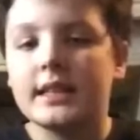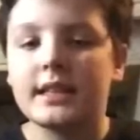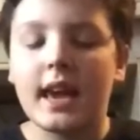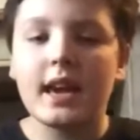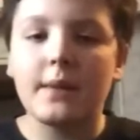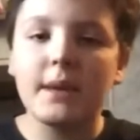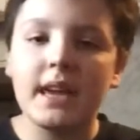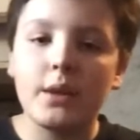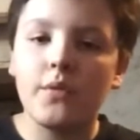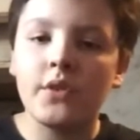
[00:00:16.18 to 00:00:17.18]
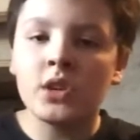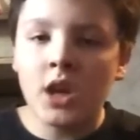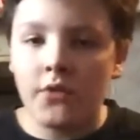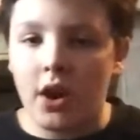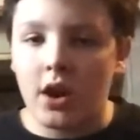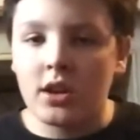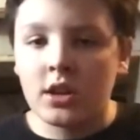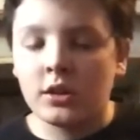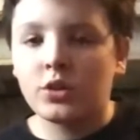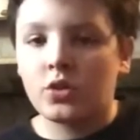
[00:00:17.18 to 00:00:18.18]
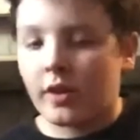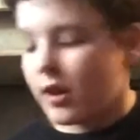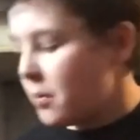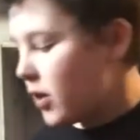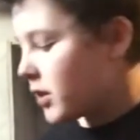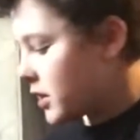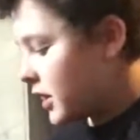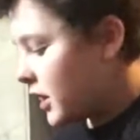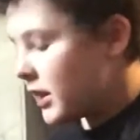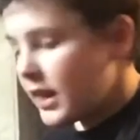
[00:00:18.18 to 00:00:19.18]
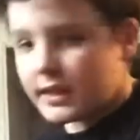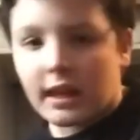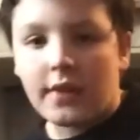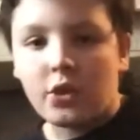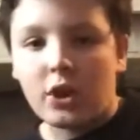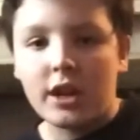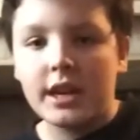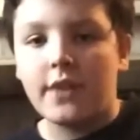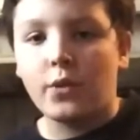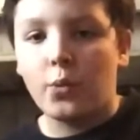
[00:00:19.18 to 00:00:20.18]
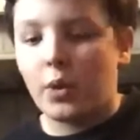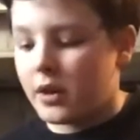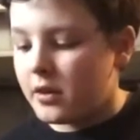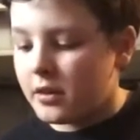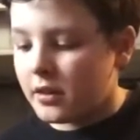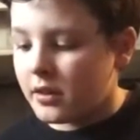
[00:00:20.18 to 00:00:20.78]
today I'm here with another Loot Crate unboxing. Yes, I've got another one.